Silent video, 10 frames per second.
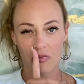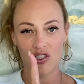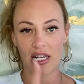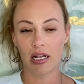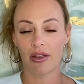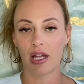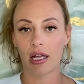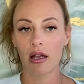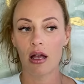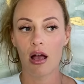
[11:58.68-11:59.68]
say nothing.
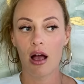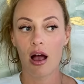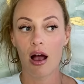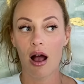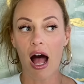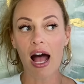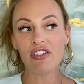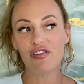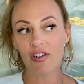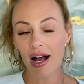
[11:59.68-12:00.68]
I
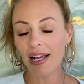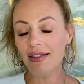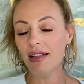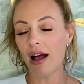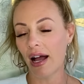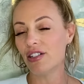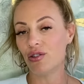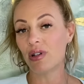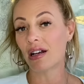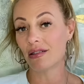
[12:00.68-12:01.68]
find that I
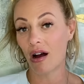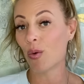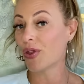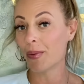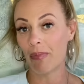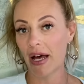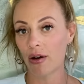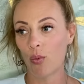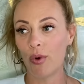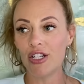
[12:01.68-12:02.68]
do get along with them
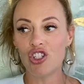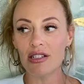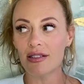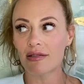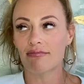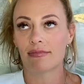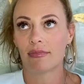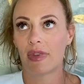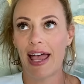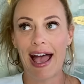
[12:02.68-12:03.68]
better. We just
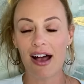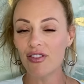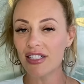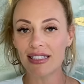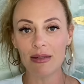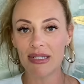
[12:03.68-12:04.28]
have the same